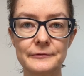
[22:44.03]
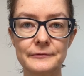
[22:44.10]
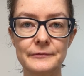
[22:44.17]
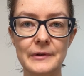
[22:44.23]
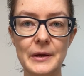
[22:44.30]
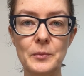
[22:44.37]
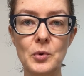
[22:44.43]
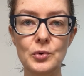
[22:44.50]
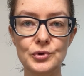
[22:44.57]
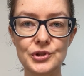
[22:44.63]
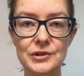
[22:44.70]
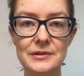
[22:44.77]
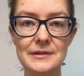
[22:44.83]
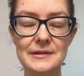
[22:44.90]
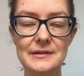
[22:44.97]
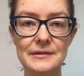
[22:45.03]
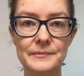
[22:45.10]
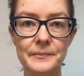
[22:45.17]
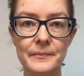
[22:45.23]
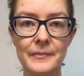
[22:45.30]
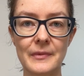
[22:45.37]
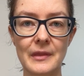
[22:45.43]
emotions,
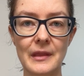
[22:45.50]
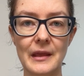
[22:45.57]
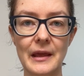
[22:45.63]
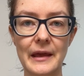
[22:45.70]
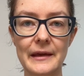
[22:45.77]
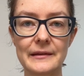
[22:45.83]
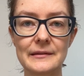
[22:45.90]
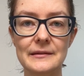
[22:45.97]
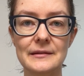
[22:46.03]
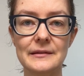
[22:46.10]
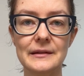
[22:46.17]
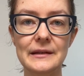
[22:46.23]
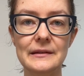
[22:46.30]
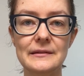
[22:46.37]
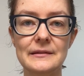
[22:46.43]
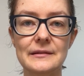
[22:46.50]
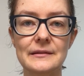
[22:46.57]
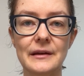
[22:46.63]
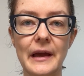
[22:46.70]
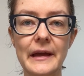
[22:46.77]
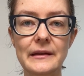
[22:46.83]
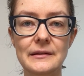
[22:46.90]
and it
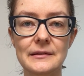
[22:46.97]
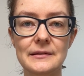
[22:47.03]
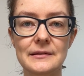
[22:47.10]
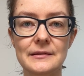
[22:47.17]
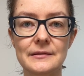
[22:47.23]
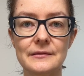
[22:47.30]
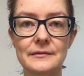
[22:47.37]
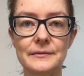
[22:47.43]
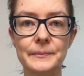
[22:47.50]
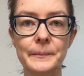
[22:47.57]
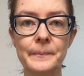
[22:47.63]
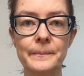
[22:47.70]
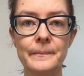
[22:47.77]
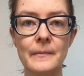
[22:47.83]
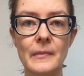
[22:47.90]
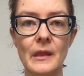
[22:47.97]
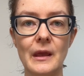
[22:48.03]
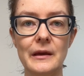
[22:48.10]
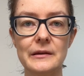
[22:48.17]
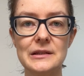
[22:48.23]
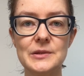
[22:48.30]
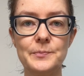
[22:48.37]
added
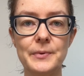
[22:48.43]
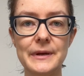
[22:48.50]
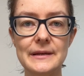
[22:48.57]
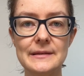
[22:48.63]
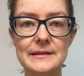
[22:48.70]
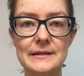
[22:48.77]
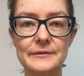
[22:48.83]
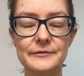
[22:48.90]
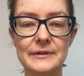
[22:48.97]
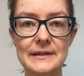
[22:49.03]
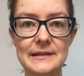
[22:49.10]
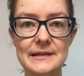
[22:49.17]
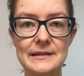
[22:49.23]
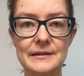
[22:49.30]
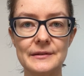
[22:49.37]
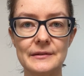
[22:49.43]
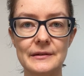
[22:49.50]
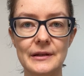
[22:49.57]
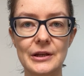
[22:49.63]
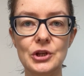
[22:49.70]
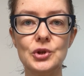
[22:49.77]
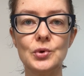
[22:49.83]
expressiveness
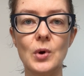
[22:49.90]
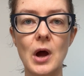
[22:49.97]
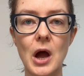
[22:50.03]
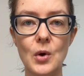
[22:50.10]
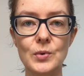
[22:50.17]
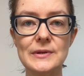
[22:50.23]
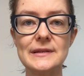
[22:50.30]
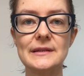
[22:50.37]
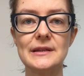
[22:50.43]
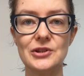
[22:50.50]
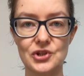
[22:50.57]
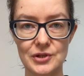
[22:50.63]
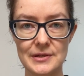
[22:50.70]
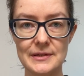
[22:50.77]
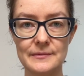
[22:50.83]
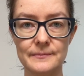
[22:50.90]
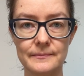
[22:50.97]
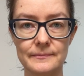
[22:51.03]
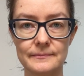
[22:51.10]
into our sketches.